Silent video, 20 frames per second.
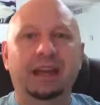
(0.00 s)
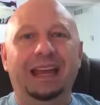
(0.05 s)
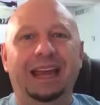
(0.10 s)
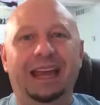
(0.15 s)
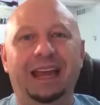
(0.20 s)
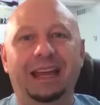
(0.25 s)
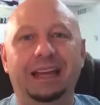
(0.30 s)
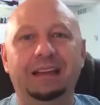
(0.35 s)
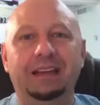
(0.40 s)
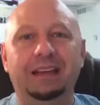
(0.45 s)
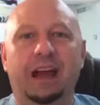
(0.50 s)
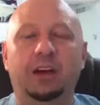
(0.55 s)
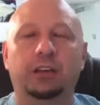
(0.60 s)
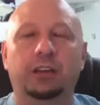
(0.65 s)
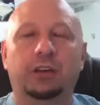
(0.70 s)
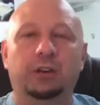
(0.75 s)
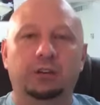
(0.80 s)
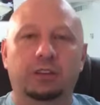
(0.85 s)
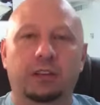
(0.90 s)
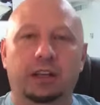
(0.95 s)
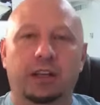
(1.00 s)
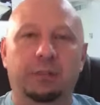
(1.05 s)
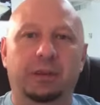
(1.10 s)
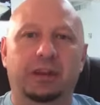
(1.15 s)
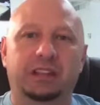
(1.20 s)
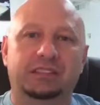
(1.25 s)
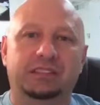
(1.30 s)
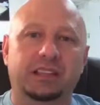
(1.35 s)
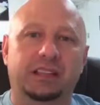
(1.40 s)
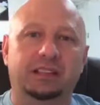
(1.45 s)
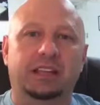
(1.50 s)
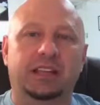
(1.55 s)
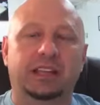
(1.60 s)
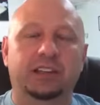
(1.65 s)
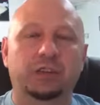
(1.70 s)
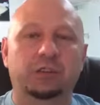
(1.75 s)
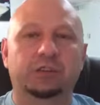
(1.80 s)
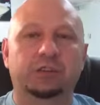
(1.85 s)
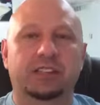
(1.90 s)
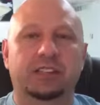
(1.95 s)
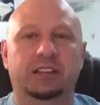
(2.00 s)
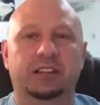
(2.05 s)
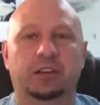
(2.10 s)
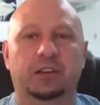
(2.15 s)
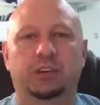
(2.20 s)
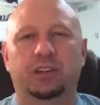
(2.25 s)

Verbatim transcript: And are there limits? And can you sit there?